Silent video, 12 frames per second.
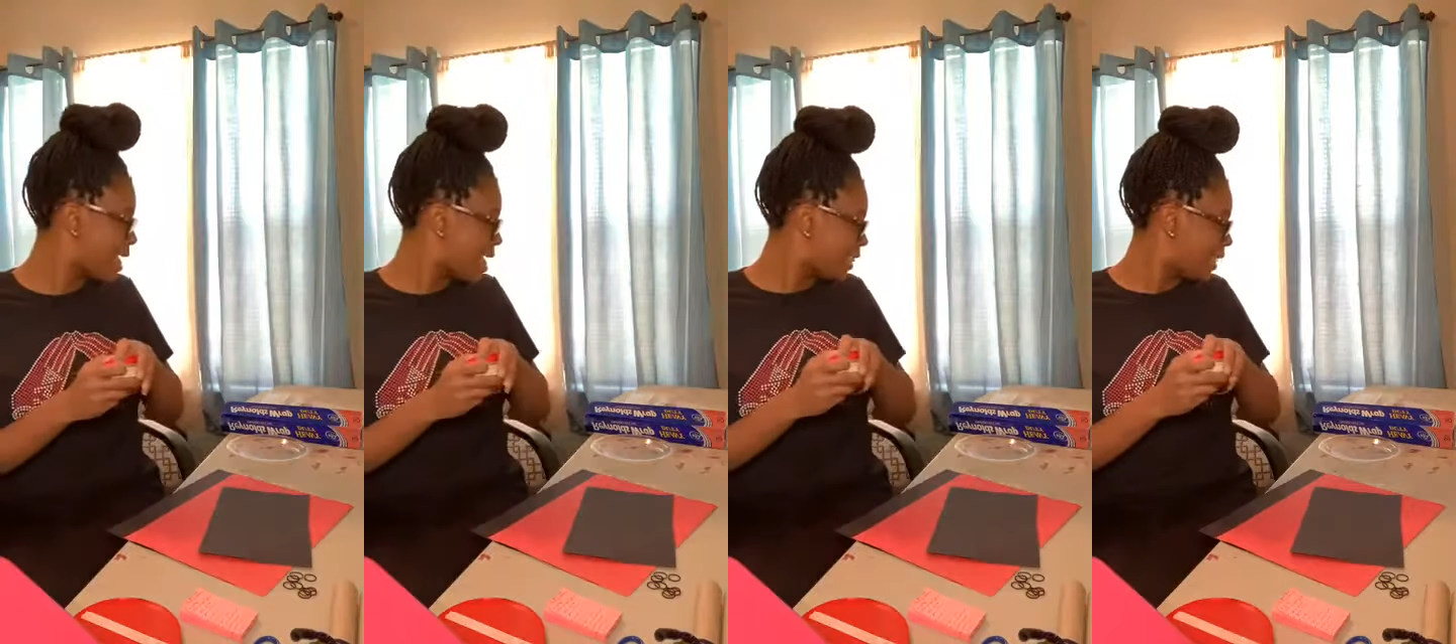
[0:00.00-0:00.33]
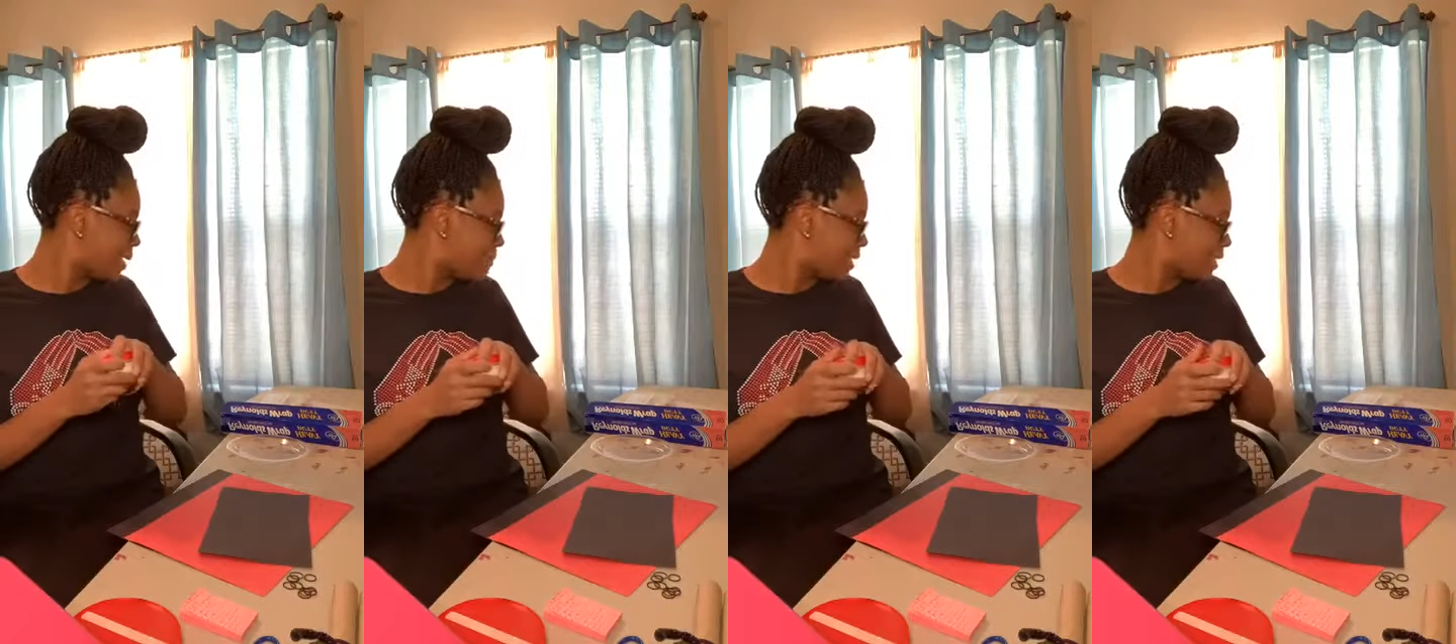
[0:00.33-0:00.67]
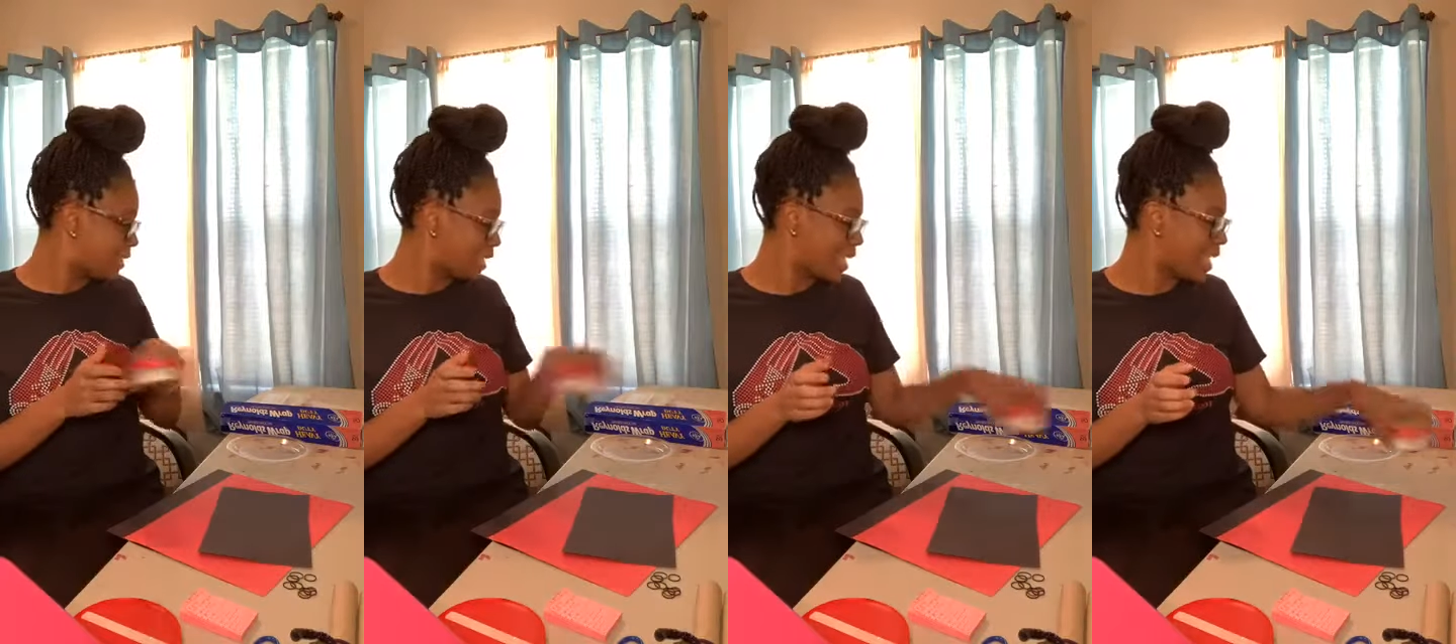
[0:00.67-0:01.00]
Let me
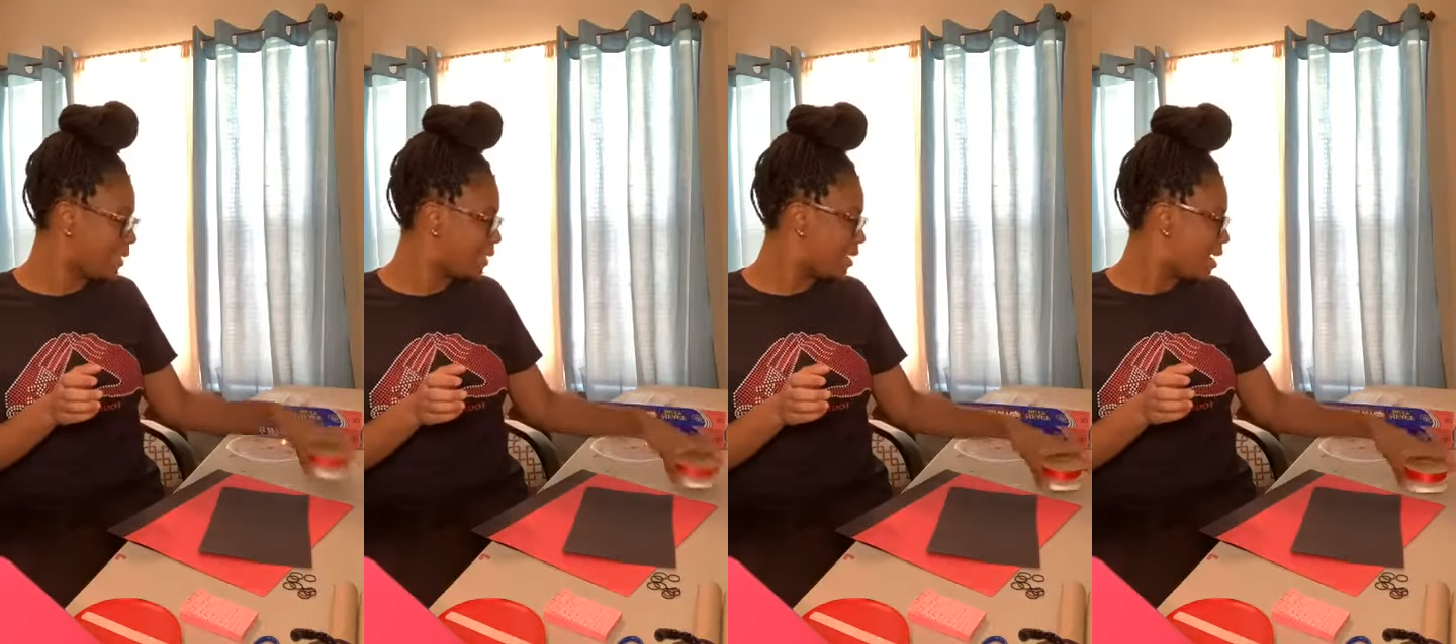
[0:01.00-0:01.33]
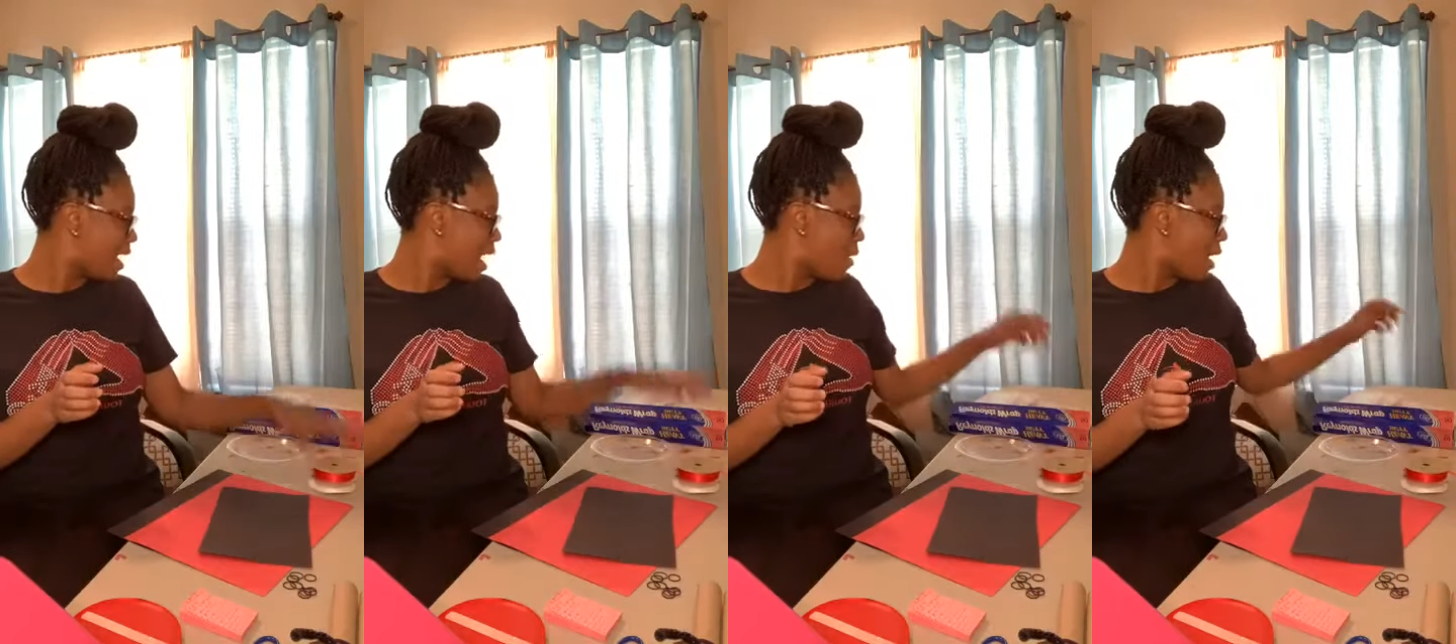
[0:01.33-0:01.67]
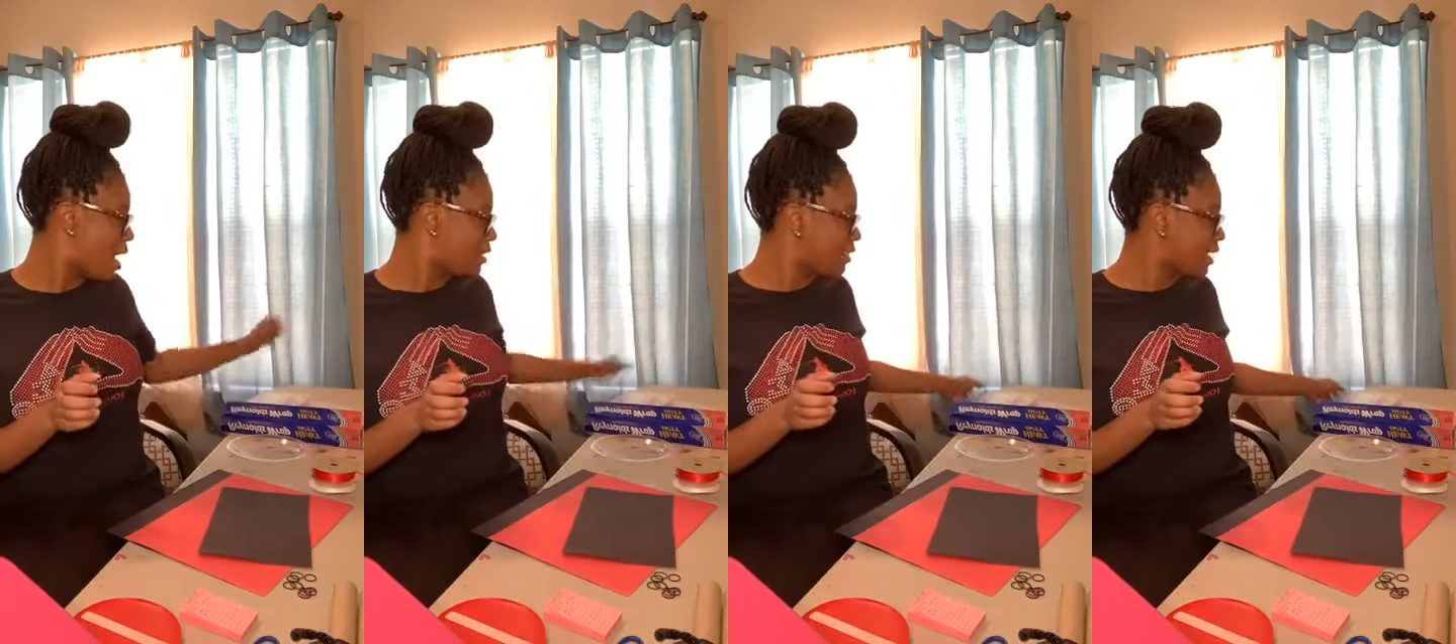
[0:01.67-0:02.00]
see. Oh,
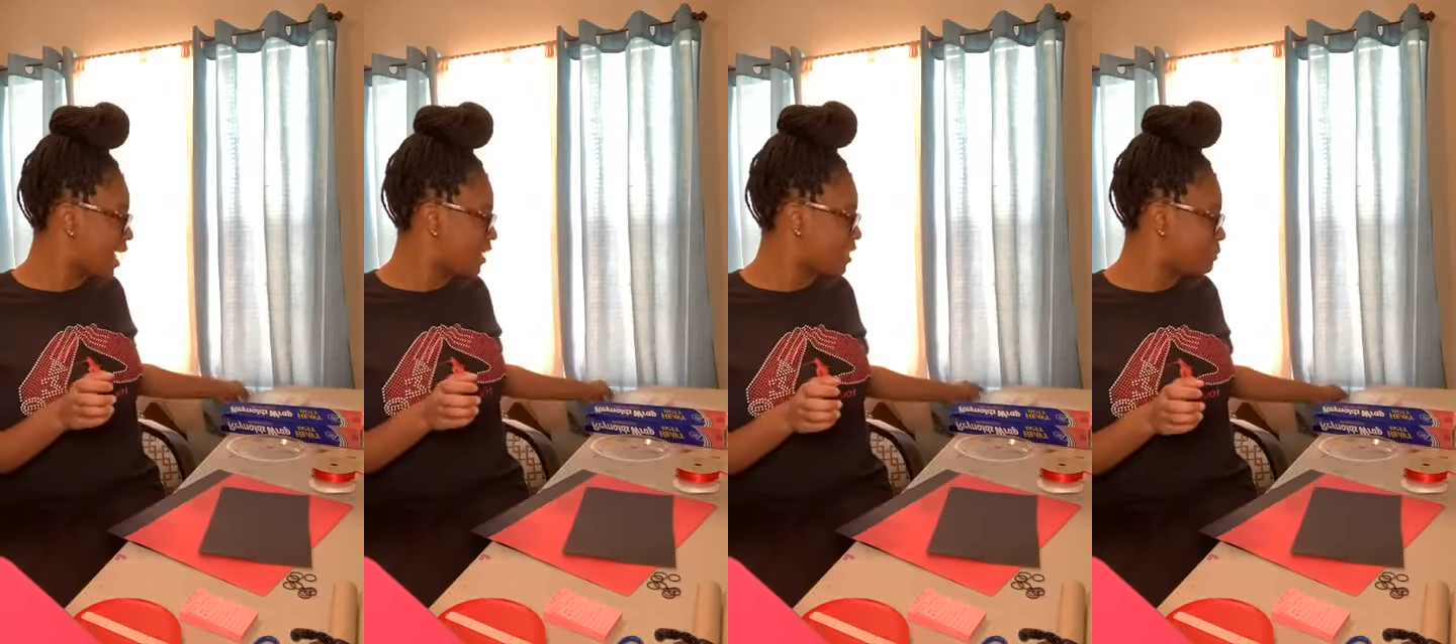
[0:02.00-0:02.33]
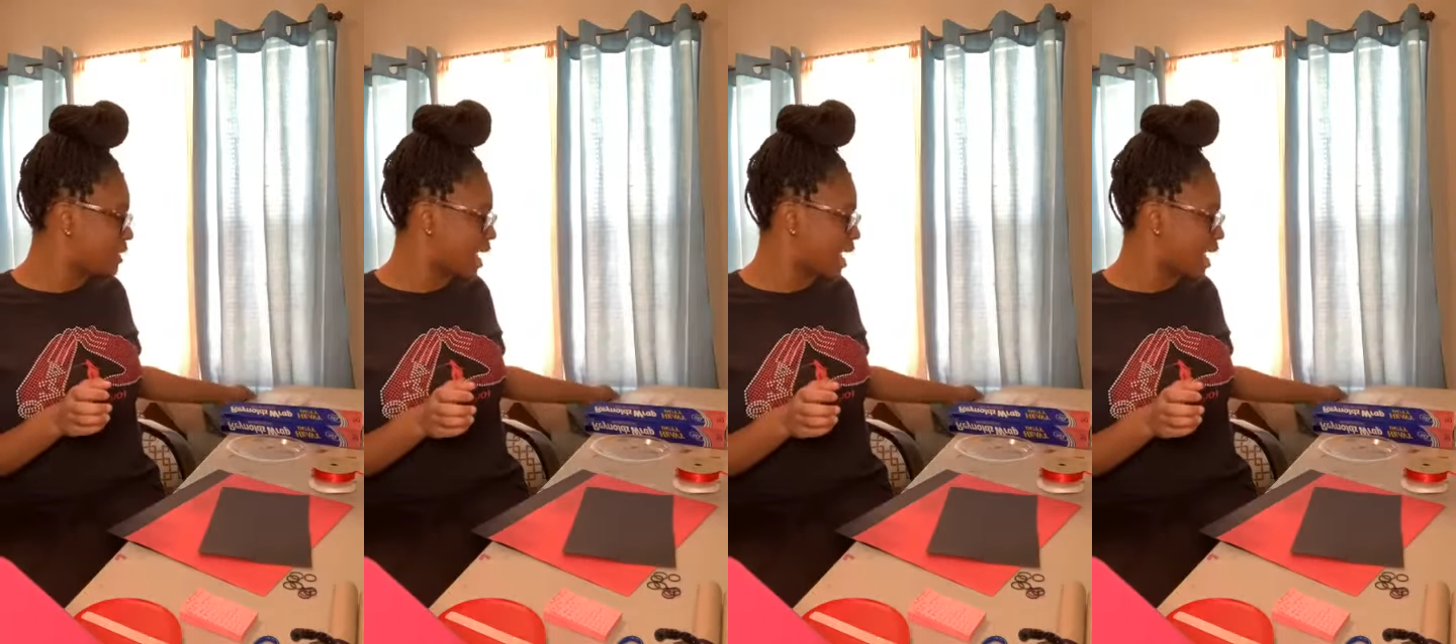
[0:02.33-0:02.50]
I also have some